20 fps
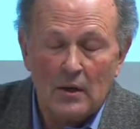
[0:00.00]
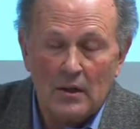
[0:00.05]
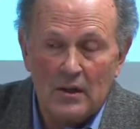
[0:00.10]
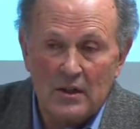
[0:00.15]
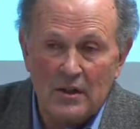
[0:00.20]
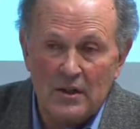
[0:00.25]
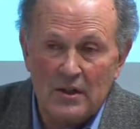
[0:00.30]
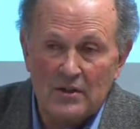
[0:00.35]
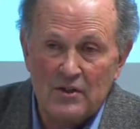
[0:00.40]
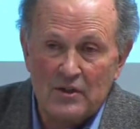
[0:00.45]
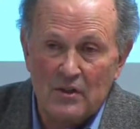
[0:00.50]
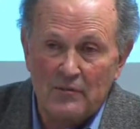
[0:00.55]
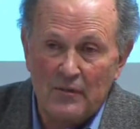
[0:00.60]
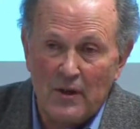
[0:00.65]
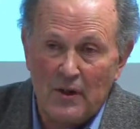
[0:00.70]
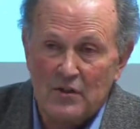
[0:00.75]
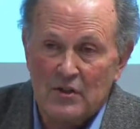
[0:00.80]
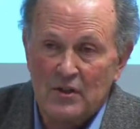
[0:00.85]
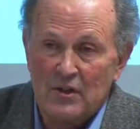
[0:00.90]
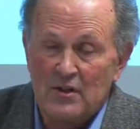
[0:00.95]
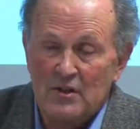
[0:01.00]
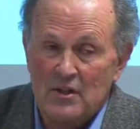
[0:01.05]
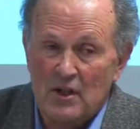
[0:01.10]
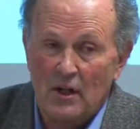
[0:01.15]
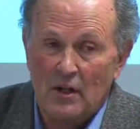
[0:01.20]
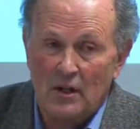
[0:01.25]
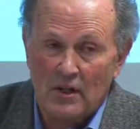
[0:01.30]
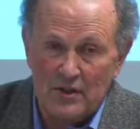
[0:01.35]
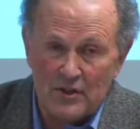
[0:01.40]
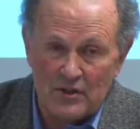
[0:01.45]
is devoted
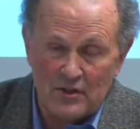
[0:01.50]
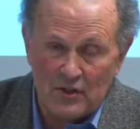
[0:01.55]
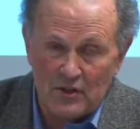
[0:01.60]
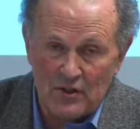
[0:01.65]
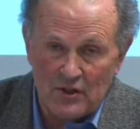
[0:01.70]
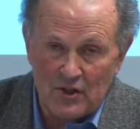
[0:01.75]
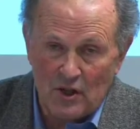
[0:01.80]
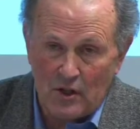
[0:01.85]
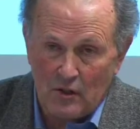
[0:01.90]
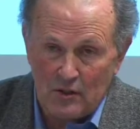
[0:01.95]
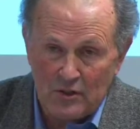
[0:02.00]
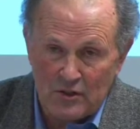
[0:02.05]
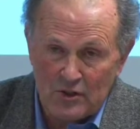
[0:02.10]
entirely to this whole